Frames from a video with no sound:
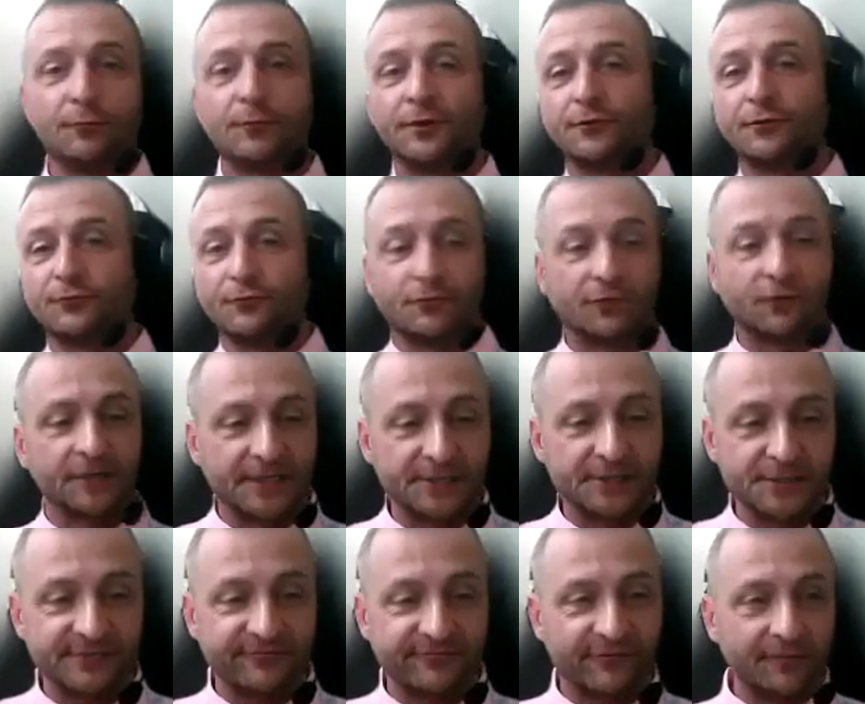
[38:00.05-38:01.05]
do you want to do
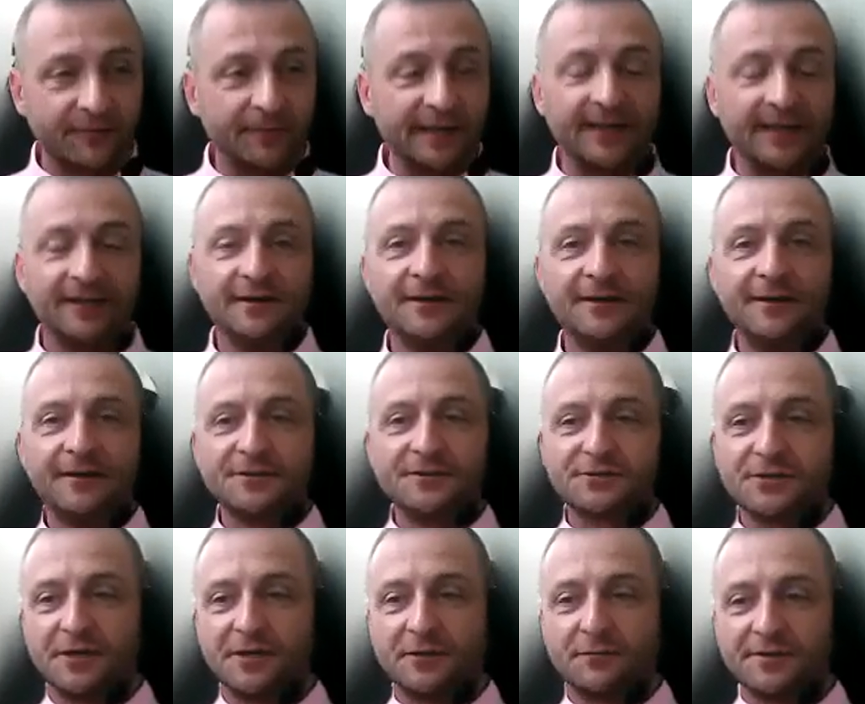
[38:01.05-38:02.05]
collections for me?"
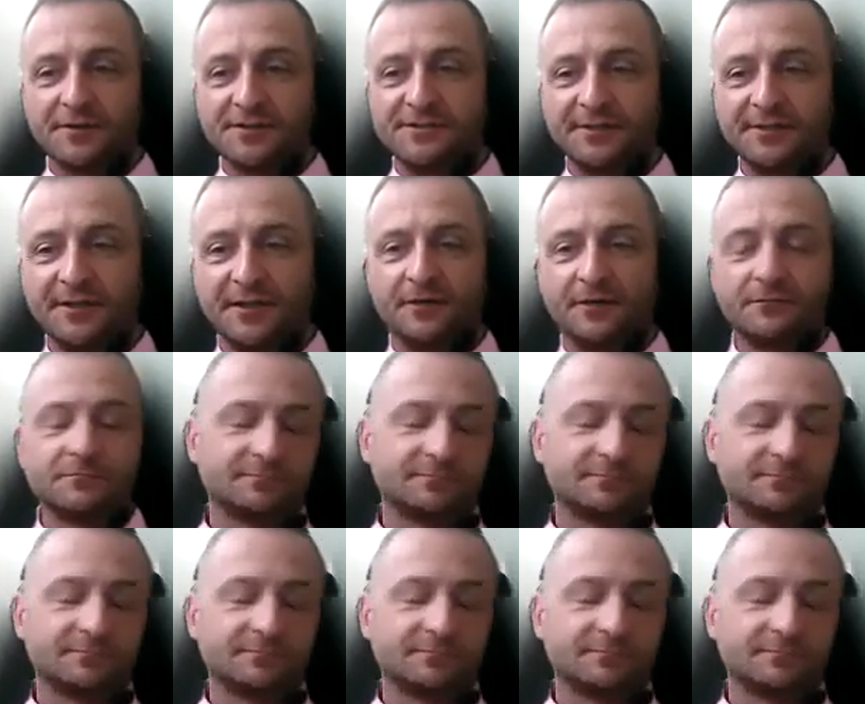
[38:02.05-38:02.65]
So it was,